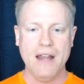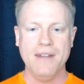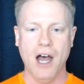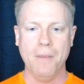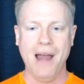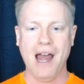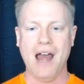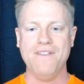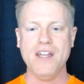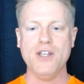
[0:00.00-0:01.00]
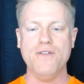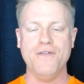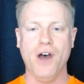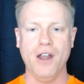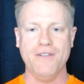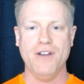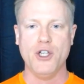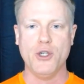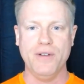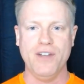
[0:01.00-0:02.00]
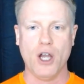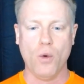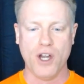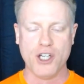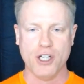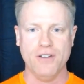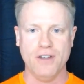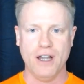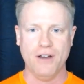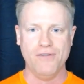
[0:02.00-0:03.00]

Now, Matt, I think you've thought of a trivia question